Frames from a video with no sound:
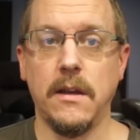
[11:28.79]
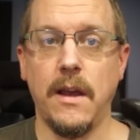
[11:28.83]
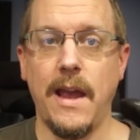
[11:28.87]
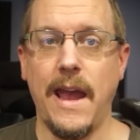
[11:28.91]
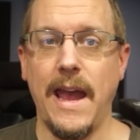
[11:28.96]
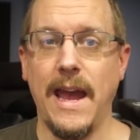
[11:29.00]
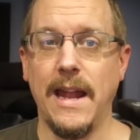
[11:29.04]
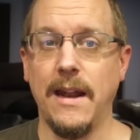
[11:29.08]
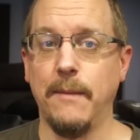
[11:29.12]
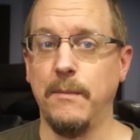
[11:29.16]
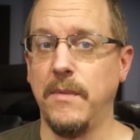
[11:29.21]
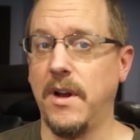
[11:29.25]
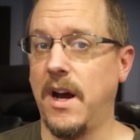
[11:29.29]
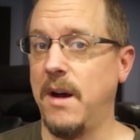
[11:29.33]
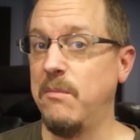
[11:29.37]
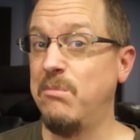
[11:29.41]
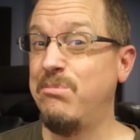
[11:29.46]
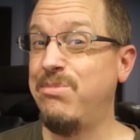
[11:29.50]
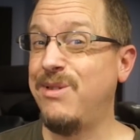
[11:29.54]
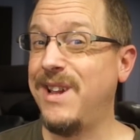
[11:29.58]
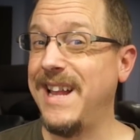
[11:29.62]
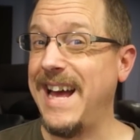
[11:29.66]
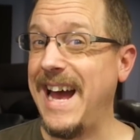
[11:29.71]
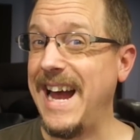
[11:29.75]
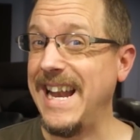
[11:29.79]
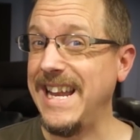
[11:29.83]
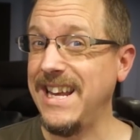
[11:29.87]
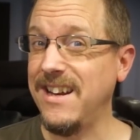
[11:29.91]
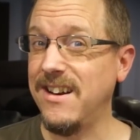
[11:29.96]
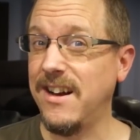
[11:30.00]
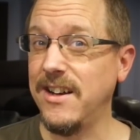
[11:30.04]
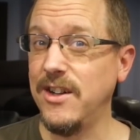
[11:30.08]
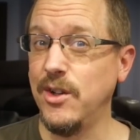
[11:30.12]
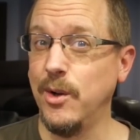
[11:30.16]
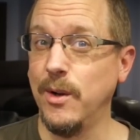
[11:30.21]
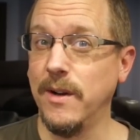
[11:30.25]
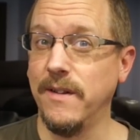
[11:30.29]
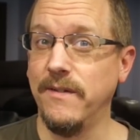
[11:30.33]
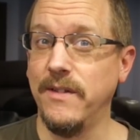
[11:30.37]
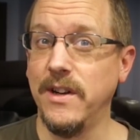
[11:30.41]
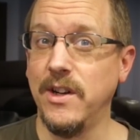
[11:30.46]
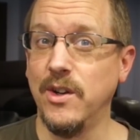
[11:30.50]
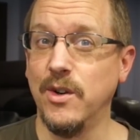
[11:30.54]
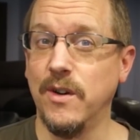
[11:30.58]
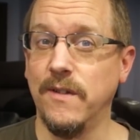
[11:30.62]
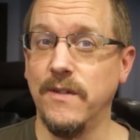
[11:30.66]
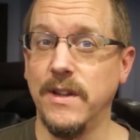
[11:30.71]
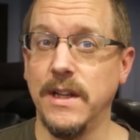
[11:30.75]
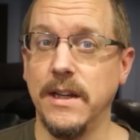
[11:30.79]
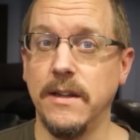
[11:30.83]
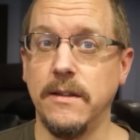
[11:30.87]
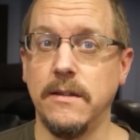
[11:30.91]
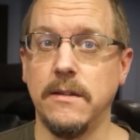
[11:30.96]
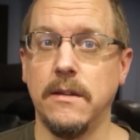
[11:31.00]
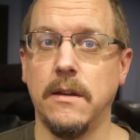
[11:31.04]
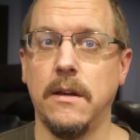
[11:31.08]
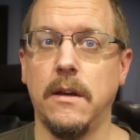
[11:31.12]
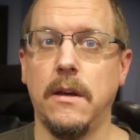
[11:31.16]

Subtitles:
and I'm not planning on doing a video of this,